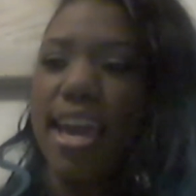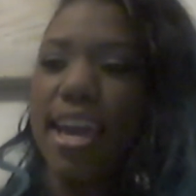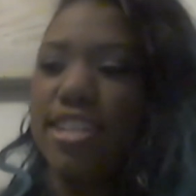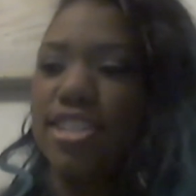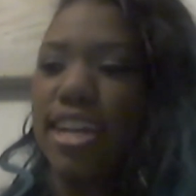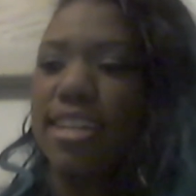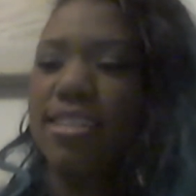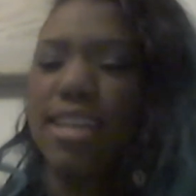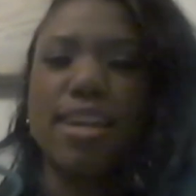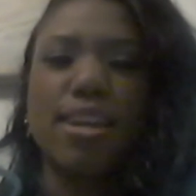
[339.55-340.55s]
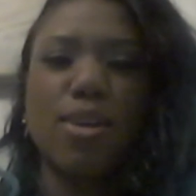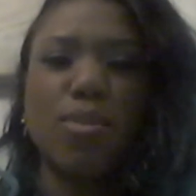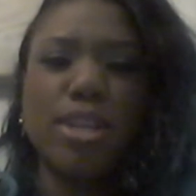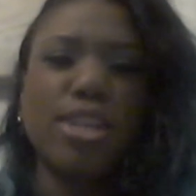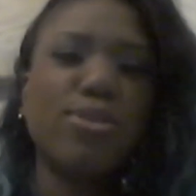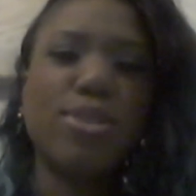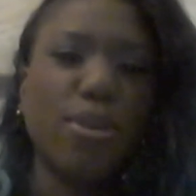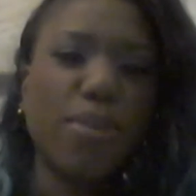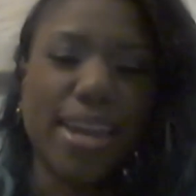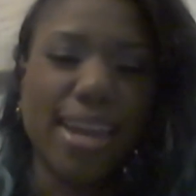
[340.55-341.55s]
and Jackie's like, what are you
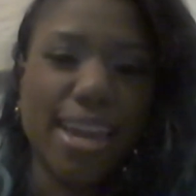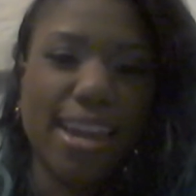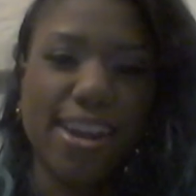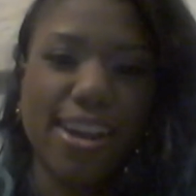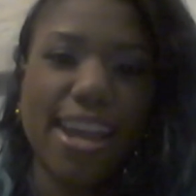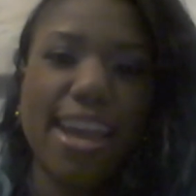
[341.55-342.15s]
doing here?